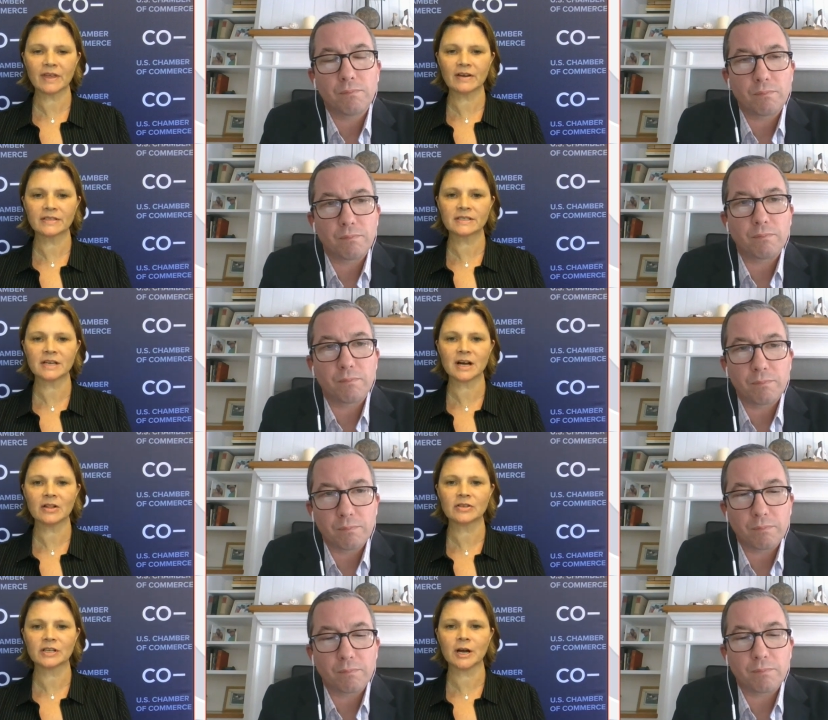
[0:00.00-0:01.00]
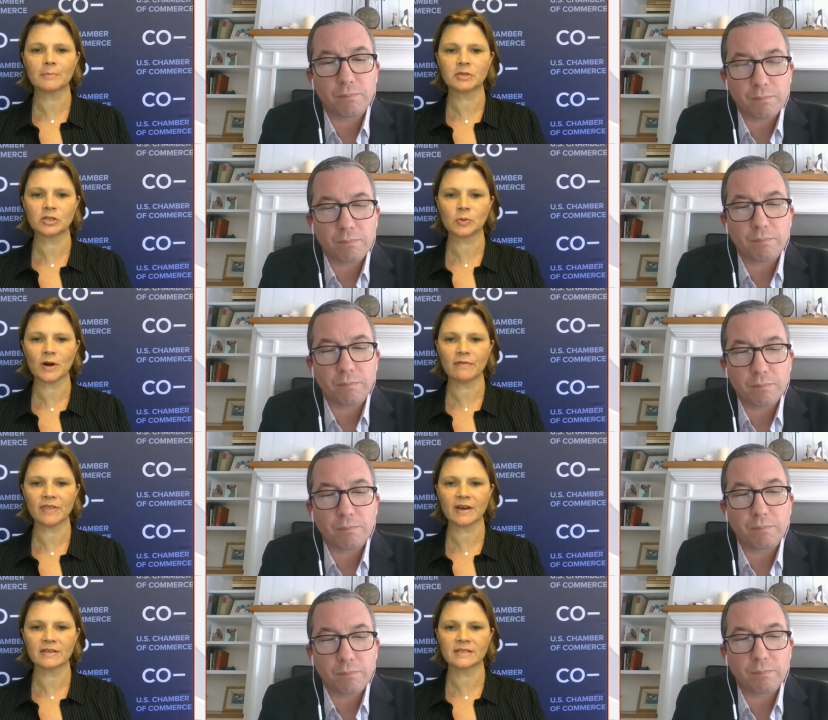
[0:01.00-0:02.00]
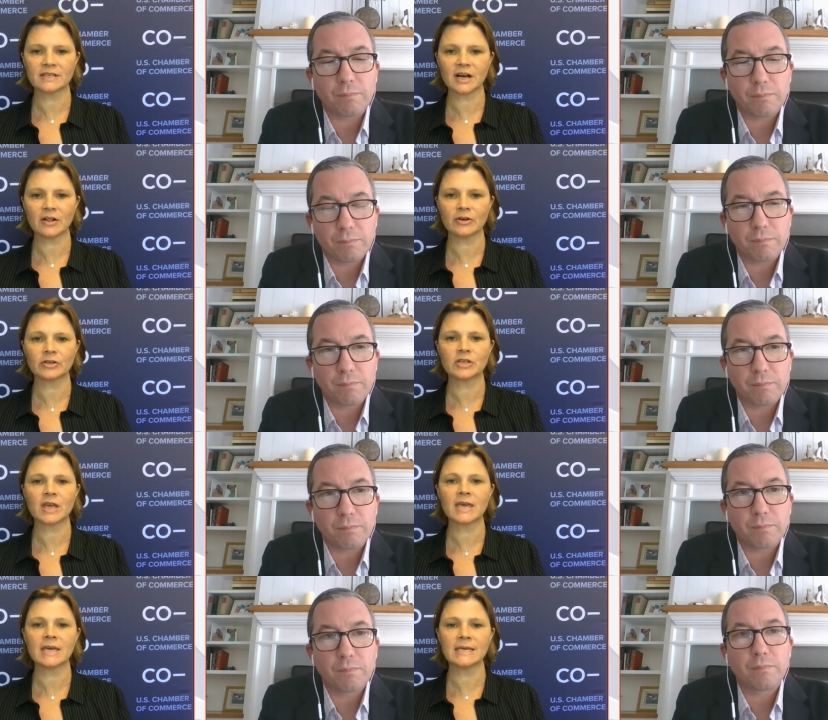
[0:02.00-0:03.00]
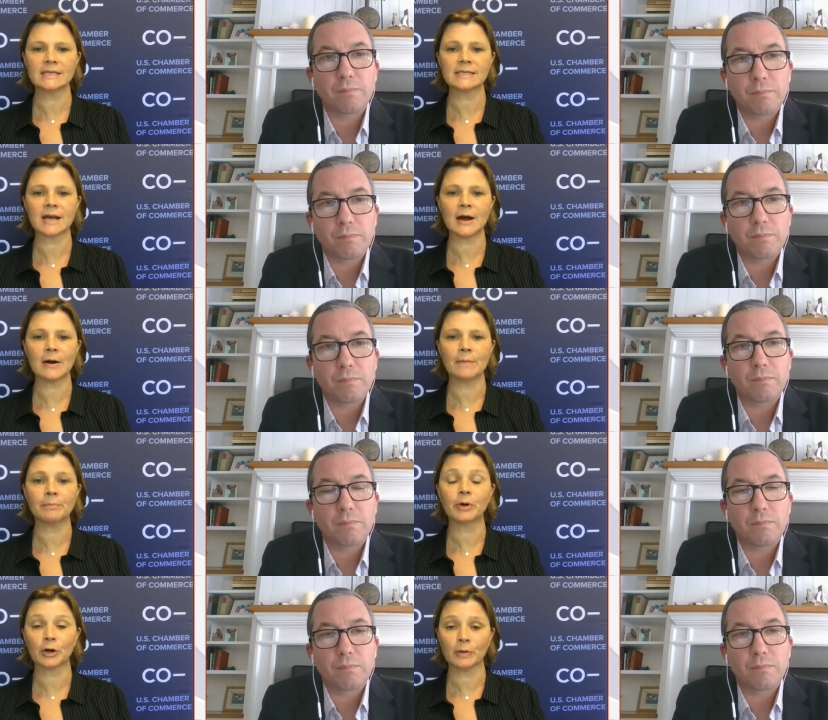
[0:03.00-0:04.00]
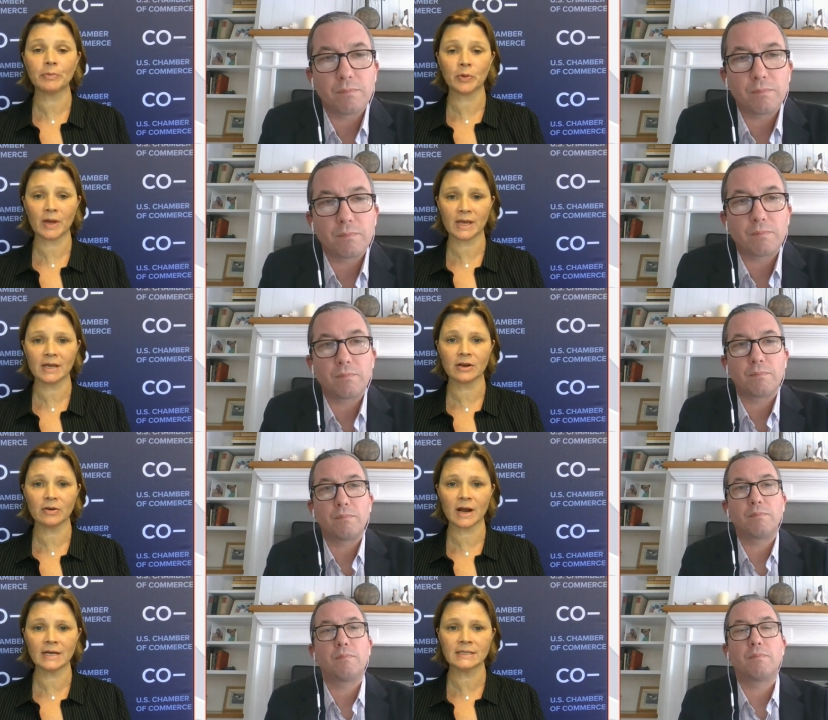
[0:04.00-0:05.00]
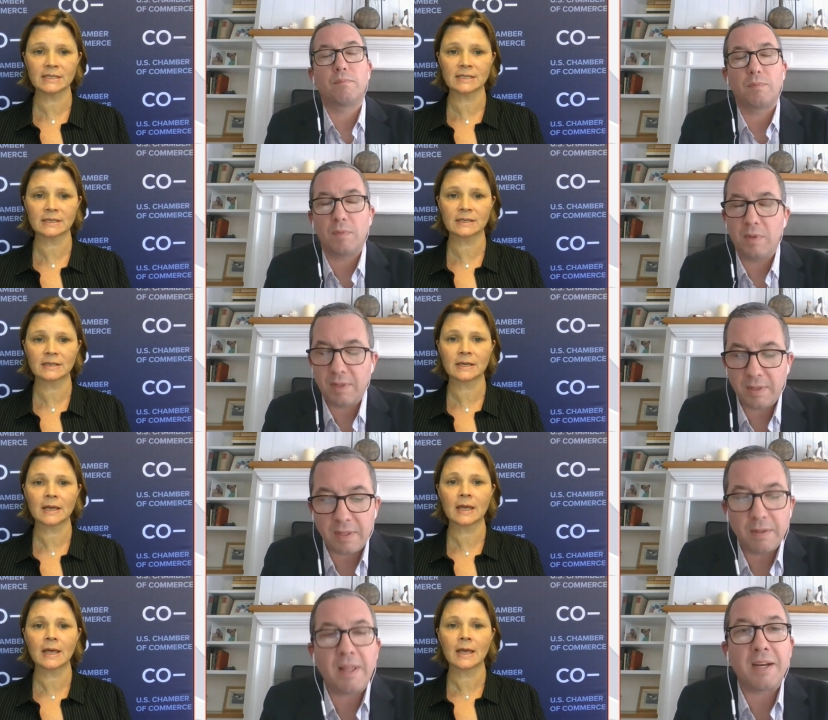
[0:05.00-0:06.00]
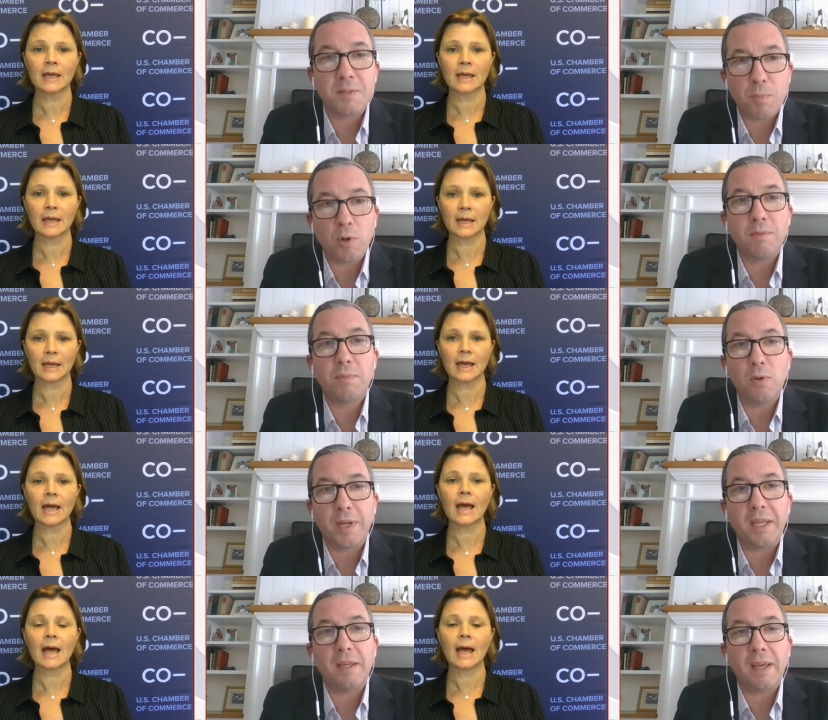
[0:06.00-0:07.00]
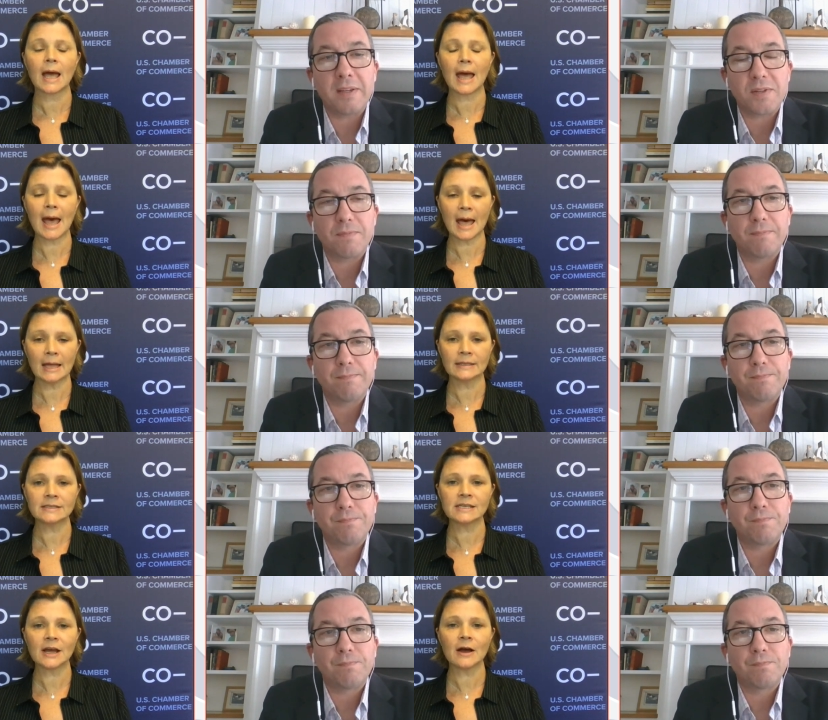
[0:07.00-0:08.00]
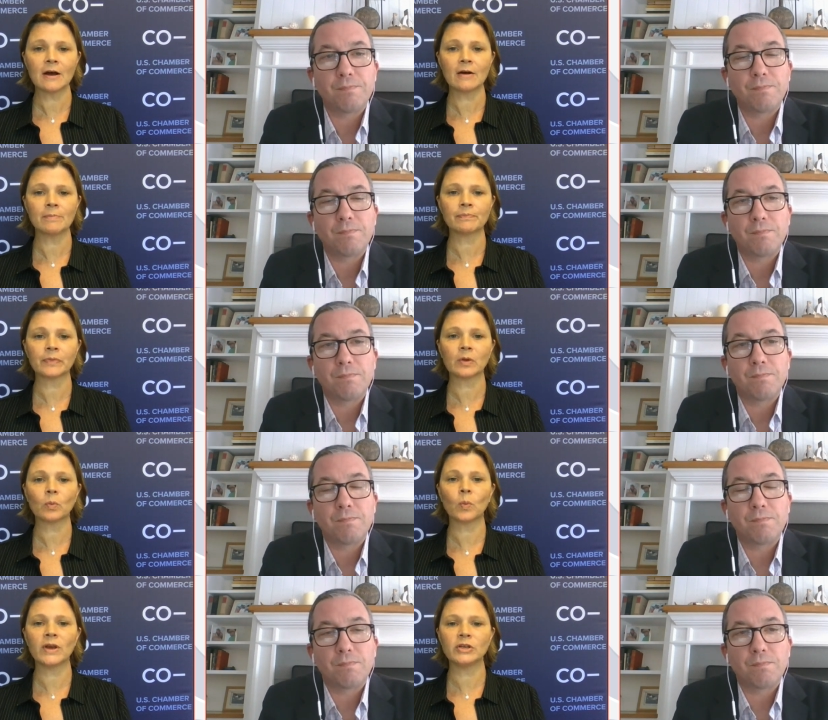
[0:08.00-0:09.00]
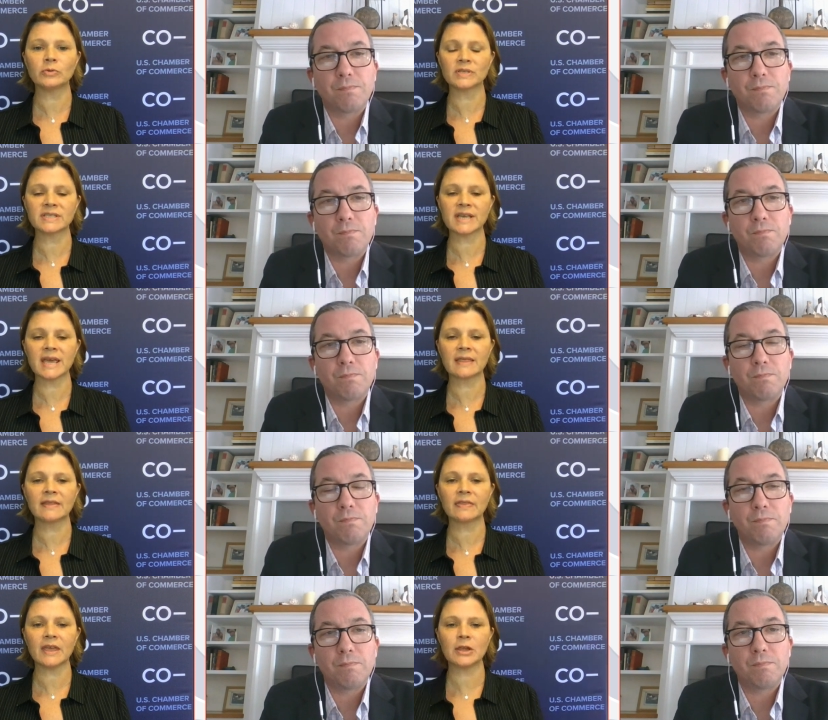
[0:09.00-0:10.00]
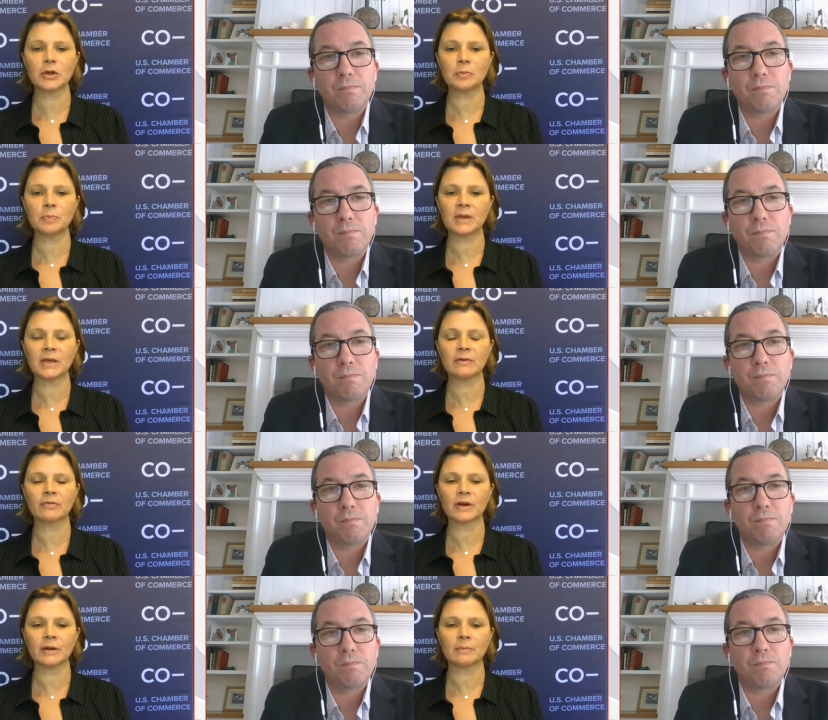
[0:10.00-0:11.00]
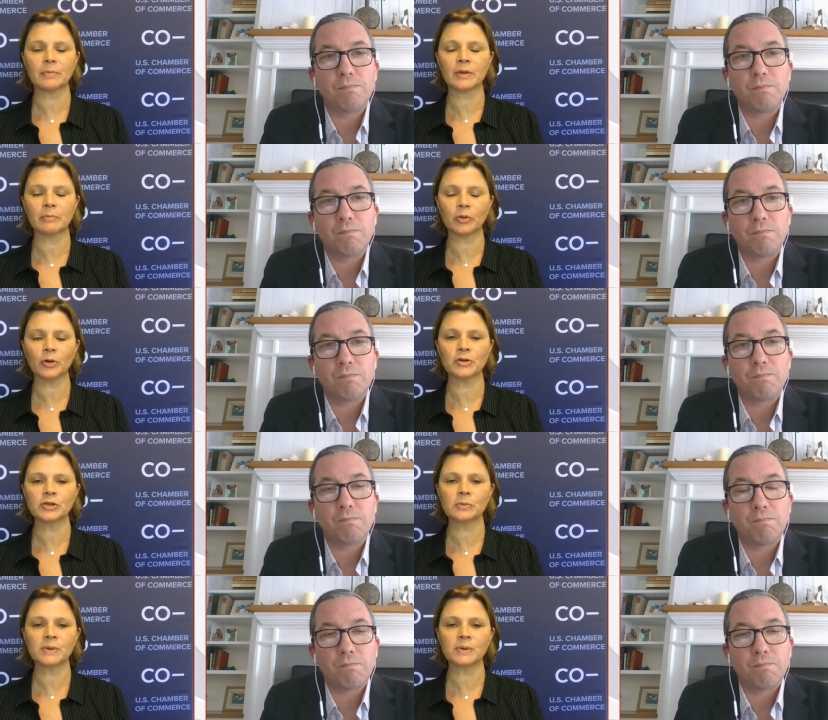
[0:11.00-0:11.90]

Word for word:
Speaker 1: thousand dollars and up to twelve thousand dollars is um, per employee, correct?
Speaker 2: That is per employee, yes.
Speaker 1: And um, when you were saying that they could be, re- employers could